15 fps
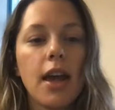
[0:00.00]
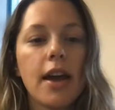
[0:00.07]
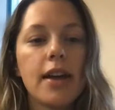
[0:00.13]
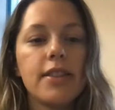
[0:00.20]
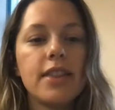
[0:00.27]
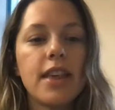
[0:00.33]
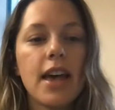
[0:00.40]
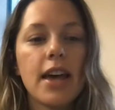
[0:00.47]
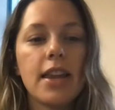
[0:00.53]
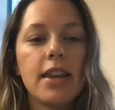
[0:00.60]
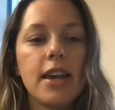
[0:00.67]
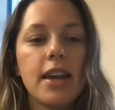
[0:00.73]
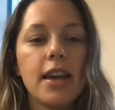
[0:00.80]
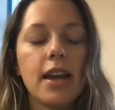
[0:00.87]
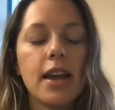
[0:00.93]
and
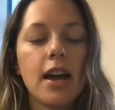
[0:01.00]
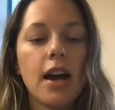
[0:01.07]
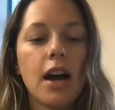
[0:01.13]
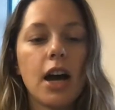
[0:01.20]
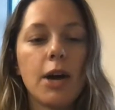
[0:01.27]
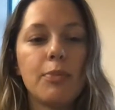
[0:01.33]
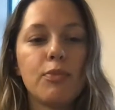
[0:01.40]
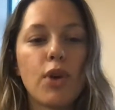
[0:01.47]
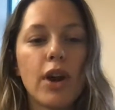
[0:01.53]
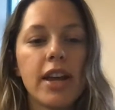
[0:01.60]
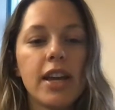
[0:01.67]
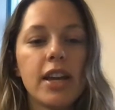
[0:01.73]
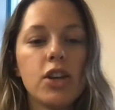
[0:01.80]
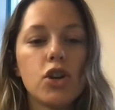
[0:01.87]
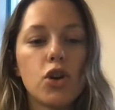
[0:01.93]
then
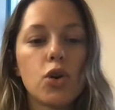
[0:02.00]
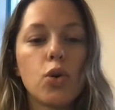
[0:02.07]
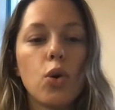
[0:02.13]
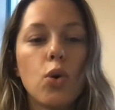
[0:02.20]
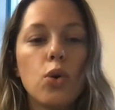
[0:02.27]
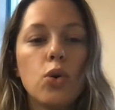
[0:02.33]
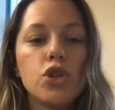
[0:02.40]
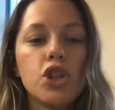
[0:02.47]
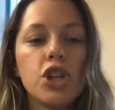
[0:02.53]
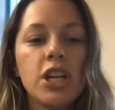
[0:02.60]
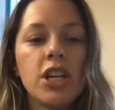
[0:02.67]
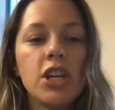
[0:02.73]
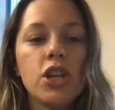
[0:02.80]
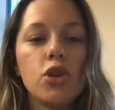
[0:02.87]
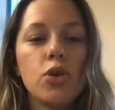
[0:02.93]
write in your goal
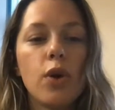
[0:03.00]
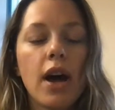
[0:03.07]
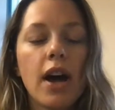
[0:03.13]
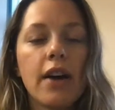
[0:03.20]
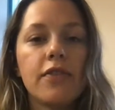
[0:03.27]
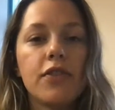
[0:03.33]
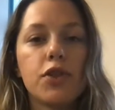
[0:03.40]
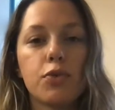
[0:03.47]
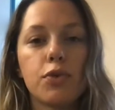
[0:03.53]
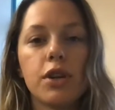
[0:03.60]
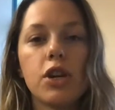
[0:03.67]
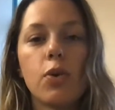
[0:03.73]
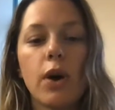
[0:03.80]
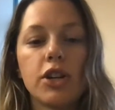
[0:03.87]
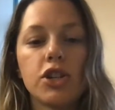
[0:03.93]
sheet you have 3
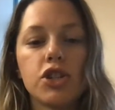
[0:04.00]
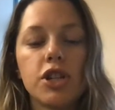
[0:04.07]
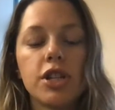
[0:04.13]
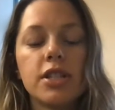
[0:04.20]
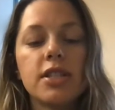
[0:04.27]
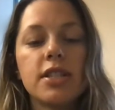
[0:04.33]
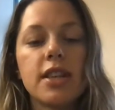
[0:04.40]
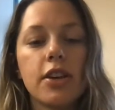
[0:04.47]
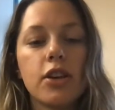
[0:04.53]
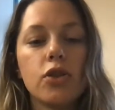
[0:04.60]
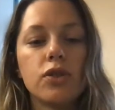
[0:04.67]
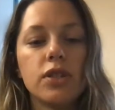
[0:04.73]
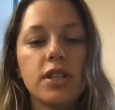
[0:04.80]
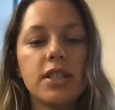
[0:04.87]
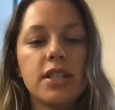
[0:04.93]
questions that
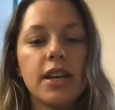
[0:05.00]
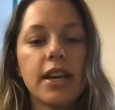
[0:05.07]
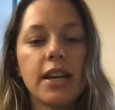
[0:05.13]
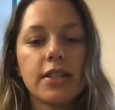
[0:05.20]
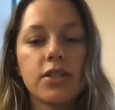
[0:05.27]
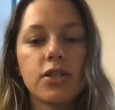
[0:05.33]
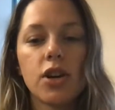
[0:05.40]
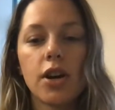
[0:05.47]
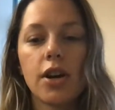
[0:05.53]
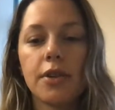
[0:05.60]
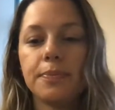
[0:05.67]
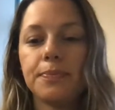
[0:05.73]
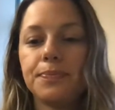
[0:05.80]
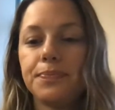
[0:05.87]
you'll need to answer.